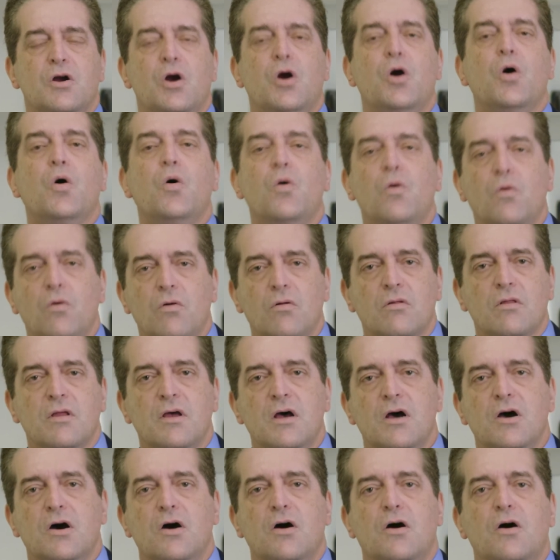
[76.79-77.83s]

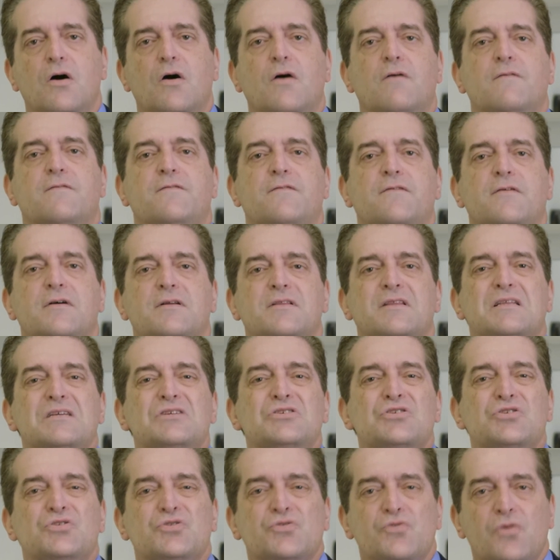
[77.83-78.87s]
goal of
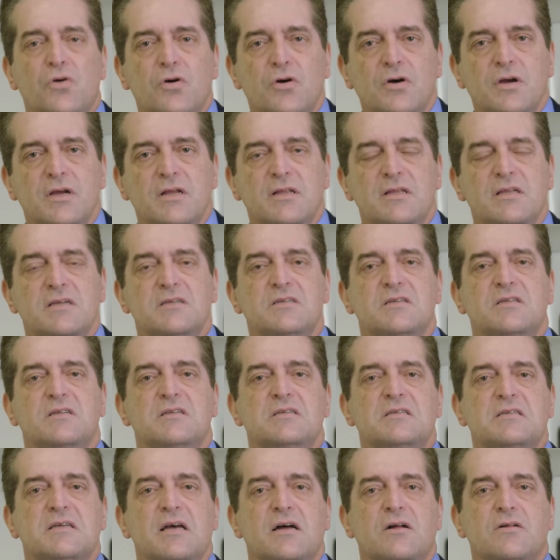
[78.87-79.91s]
destroying this T
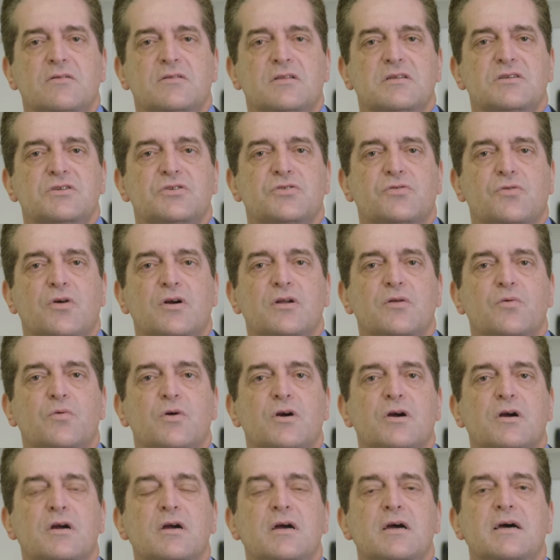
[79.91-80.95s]
cell, destroying
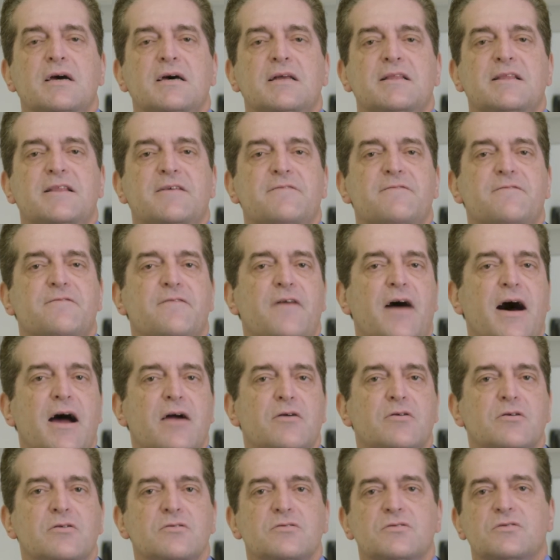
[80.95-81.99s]
where the
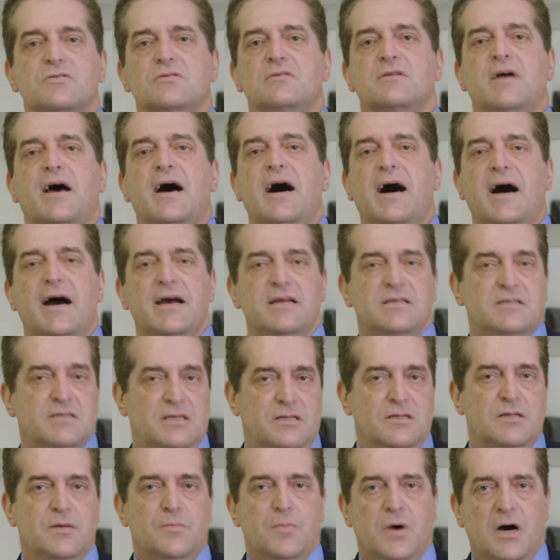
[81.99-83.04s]
virus hides
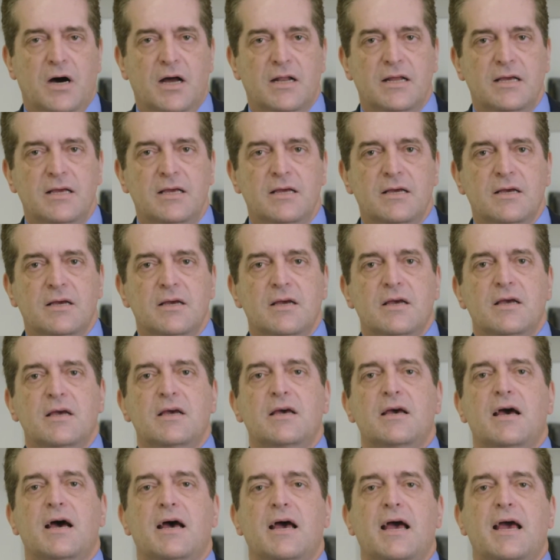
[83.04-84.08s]
in the body,
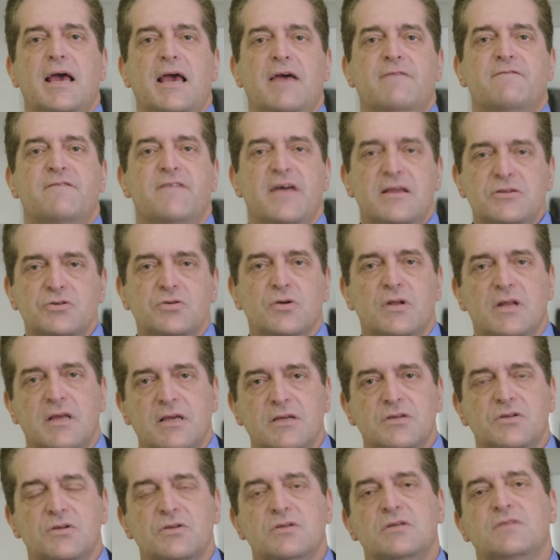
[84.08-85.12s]

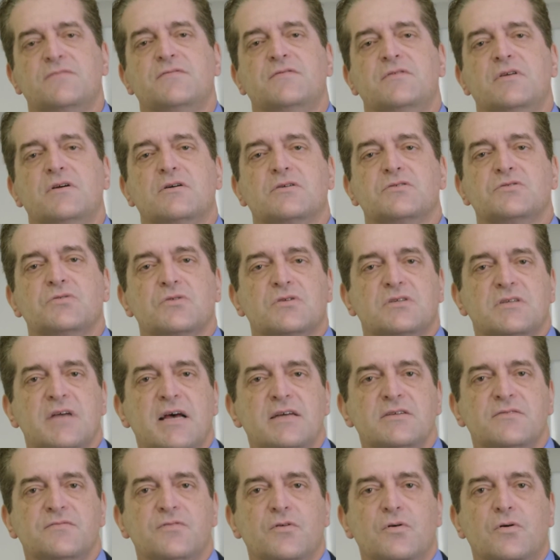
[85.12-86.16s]
eventually, if they are
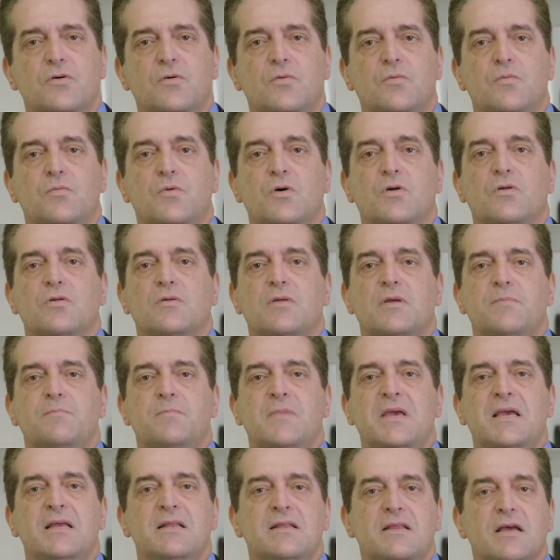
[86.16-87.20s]
successful, will
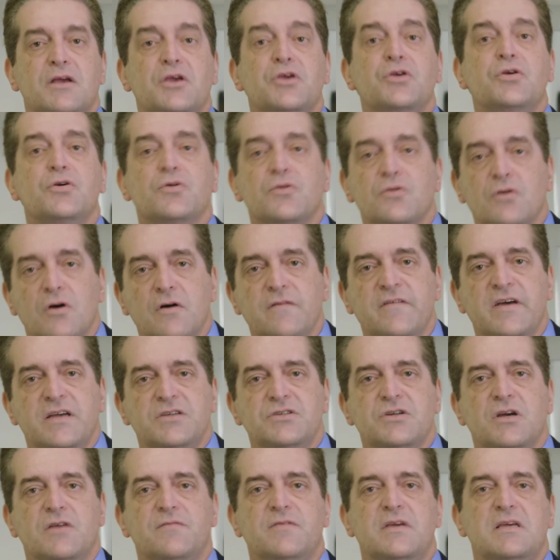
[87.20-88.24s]
mean the cure of
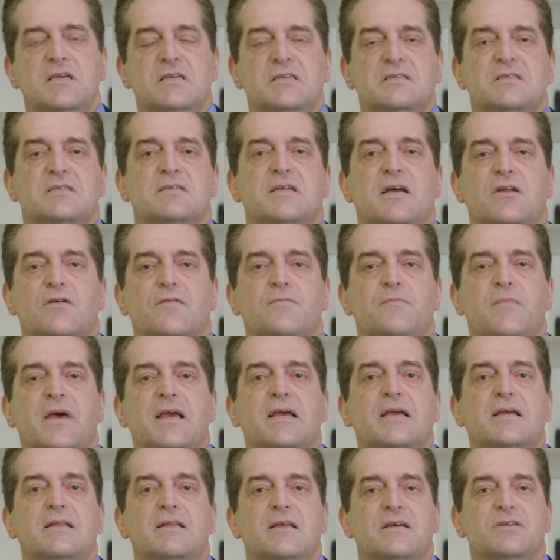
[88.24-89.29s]
HIV instead of
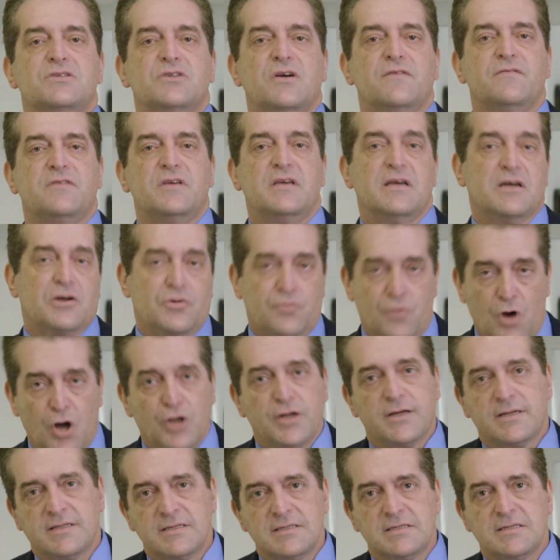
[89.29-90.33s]
making the HIV a
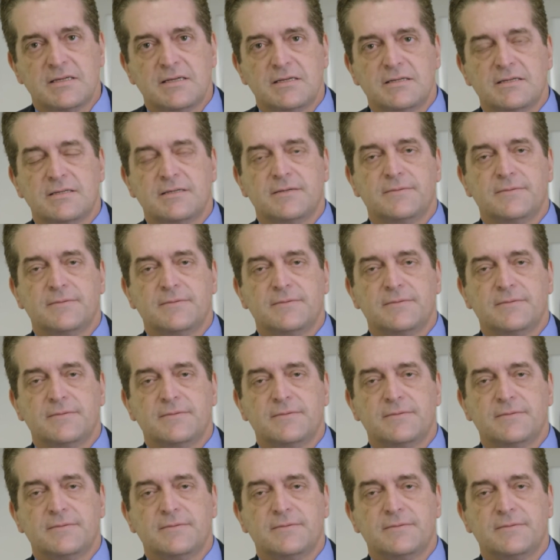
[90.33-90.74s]
chronic disease.